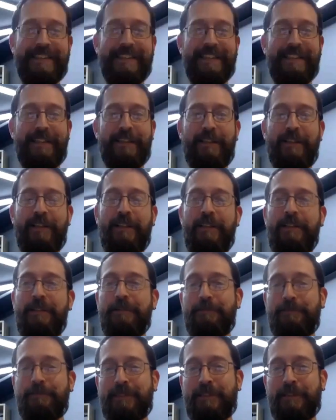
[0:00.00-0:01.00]
yeah,
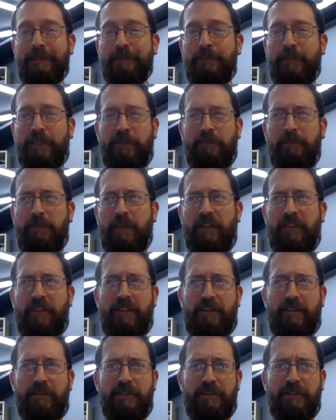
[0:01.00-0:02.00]
yeah. But I
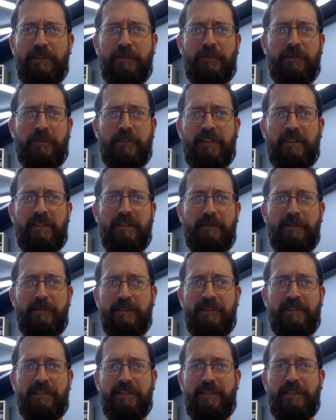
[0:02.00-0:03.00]
thought Christopher
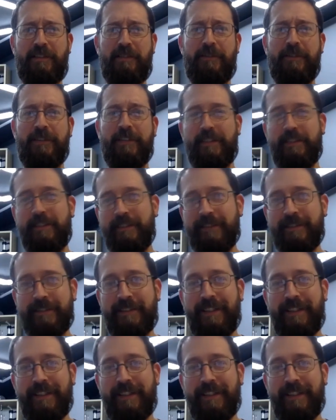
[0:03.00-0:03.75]
Columbus discovered it.